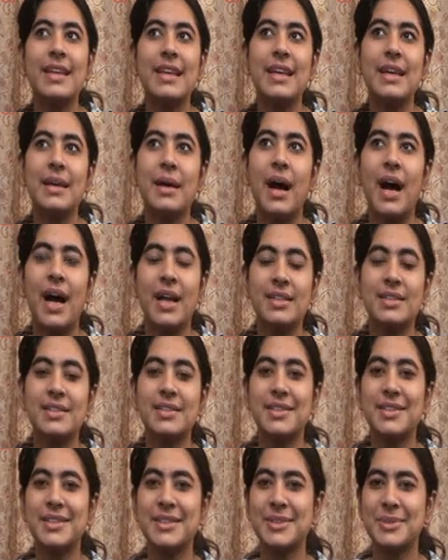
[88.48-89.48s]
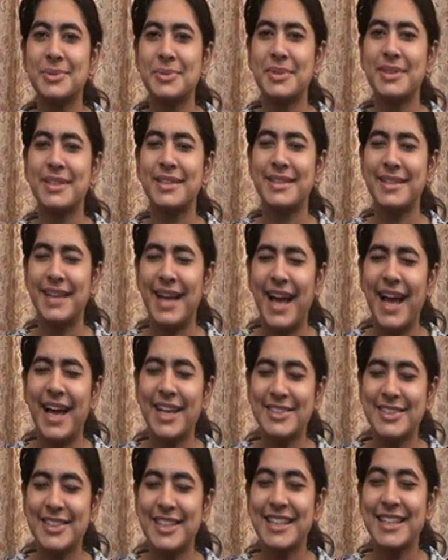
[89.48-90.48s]
the answers were
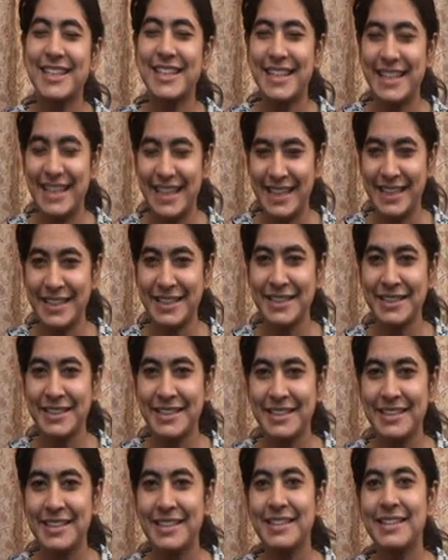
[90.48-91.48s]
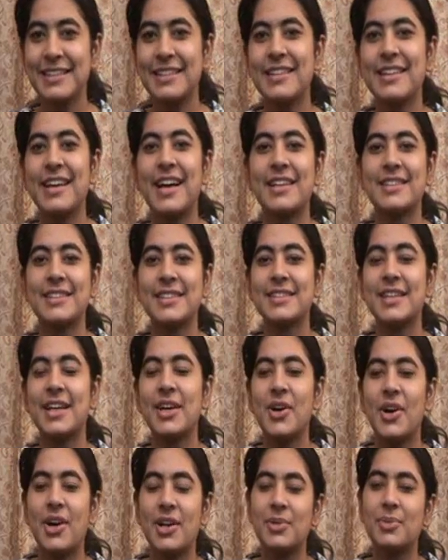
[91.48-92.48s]
actually late. The answers
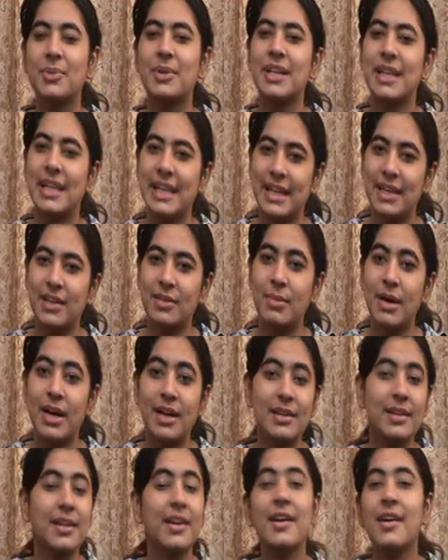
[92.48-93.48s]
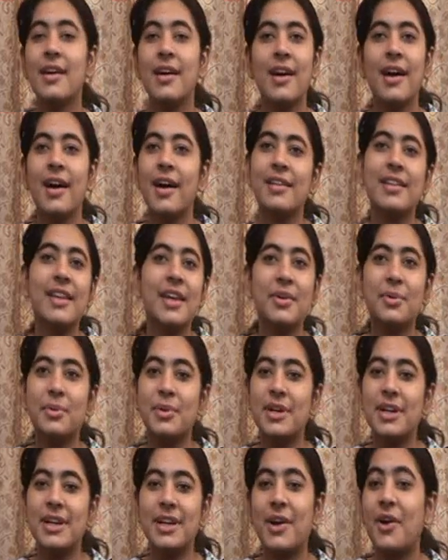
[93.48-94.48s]
I got were late, but they
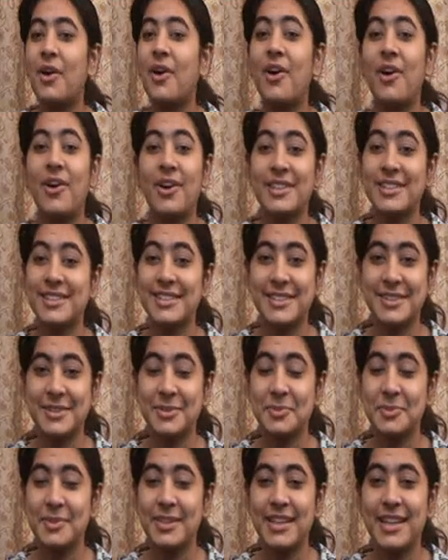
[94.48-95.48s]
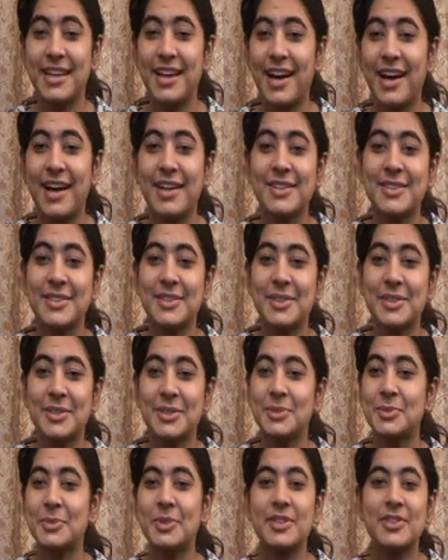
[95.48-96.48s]
were awesome. The
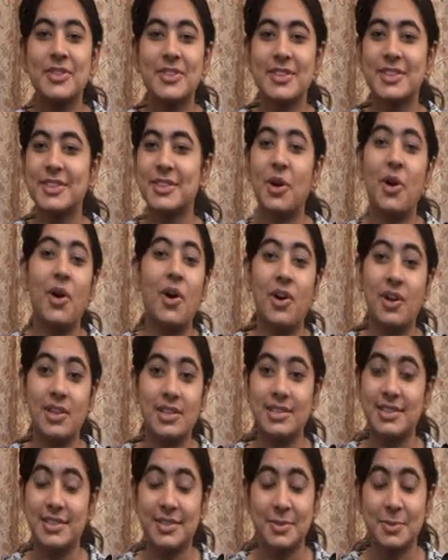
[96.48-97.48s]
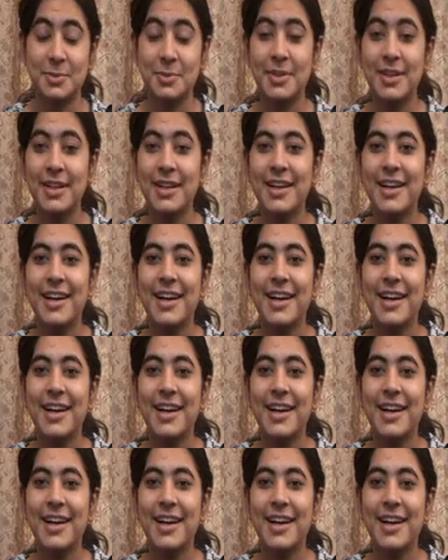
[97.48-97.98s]
answers were just awesome.